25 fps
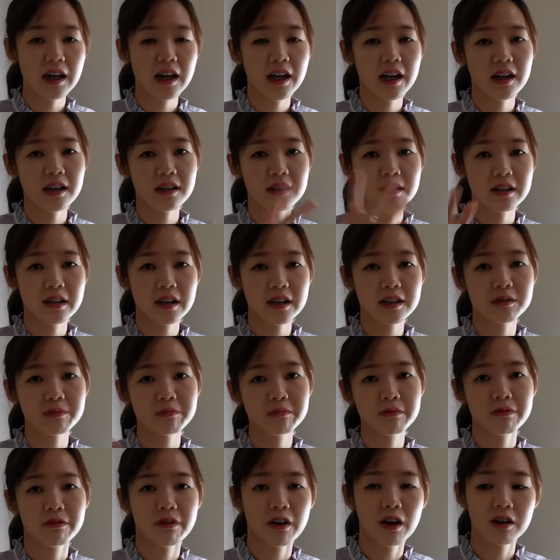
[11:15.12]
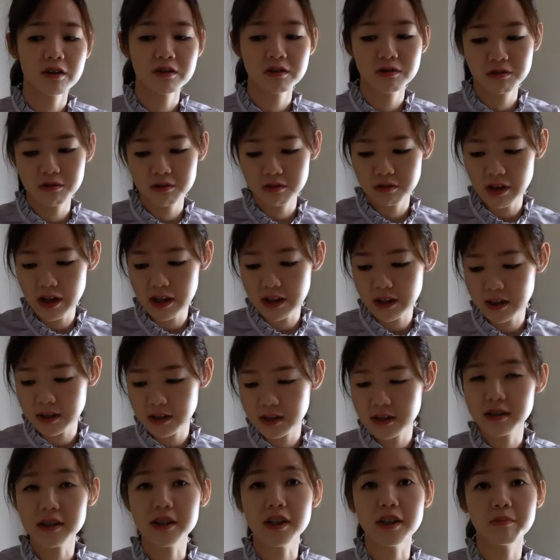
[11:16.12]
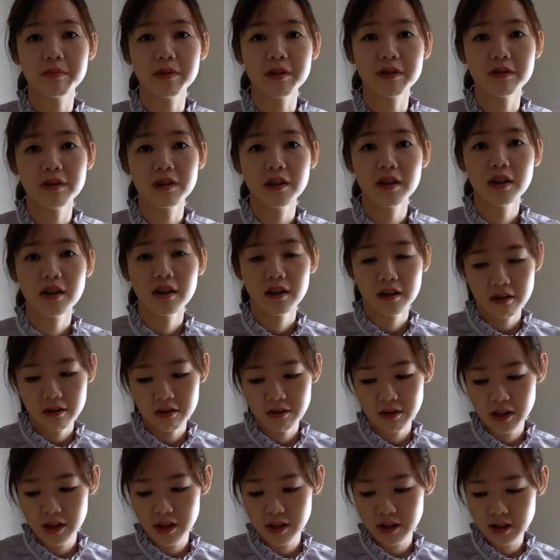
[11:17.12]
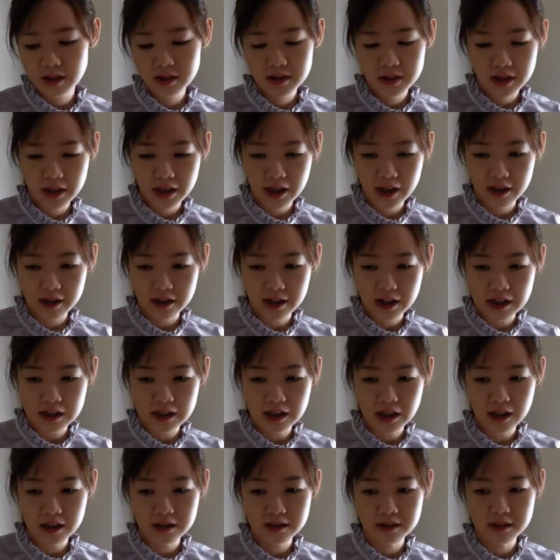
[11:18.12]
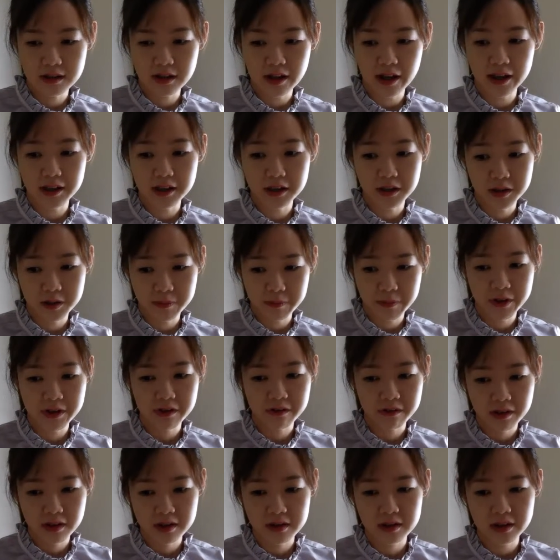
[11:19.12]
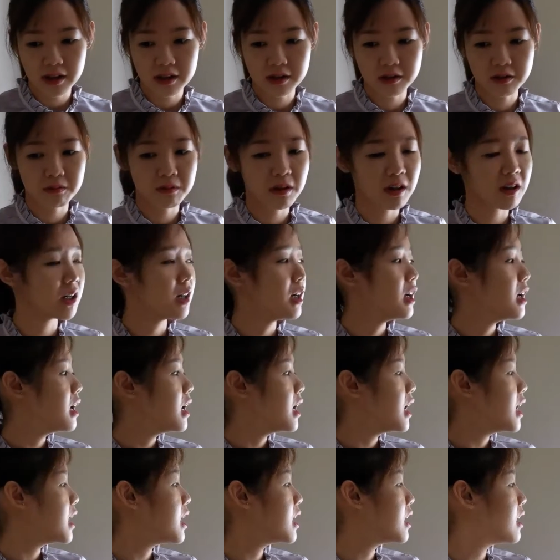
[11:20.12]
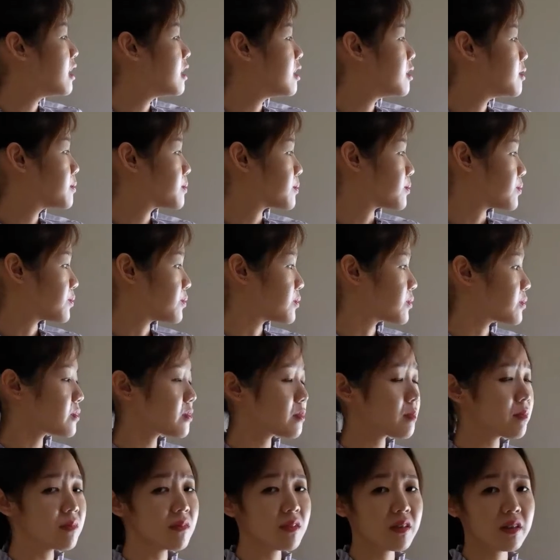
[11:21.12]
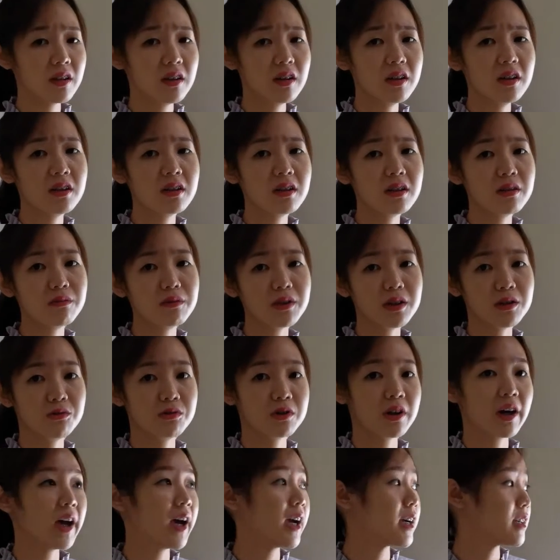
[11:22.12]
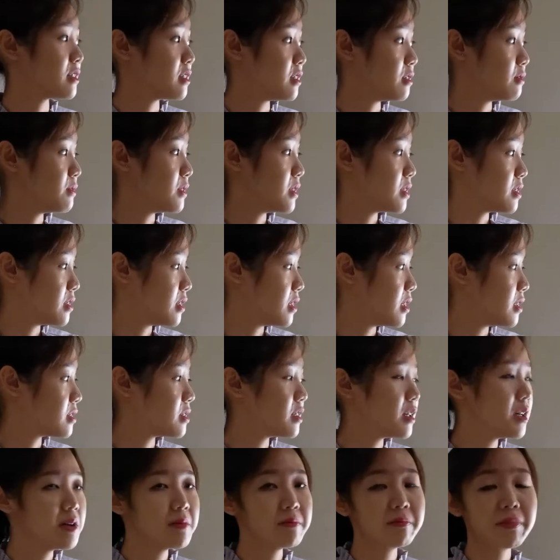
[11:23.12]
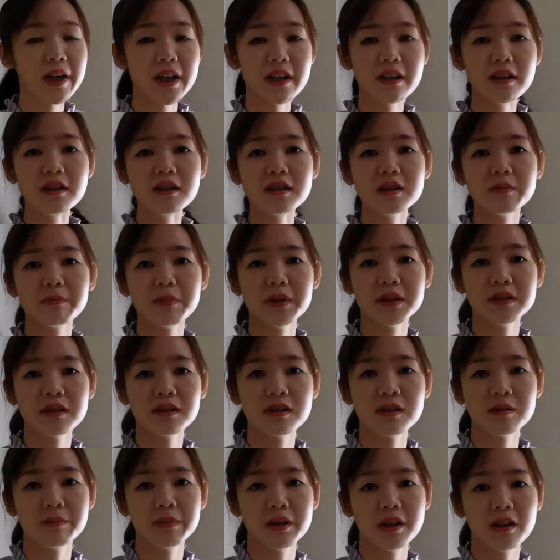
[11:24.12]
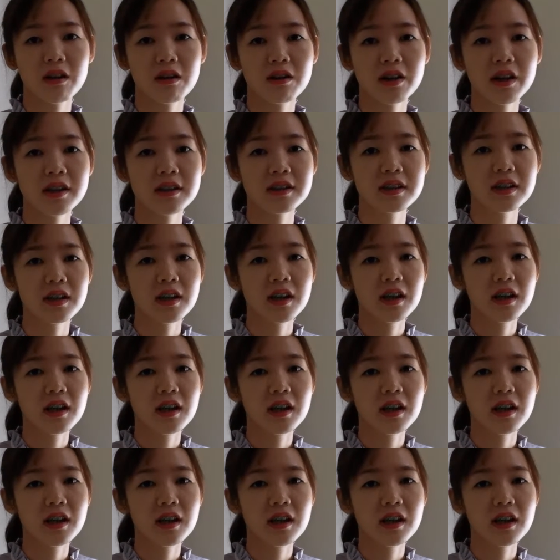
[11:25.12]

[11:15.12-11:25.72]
and next move on to another table. Okay, this can enhance the experience as well. And individual activities, packing the personal belongings.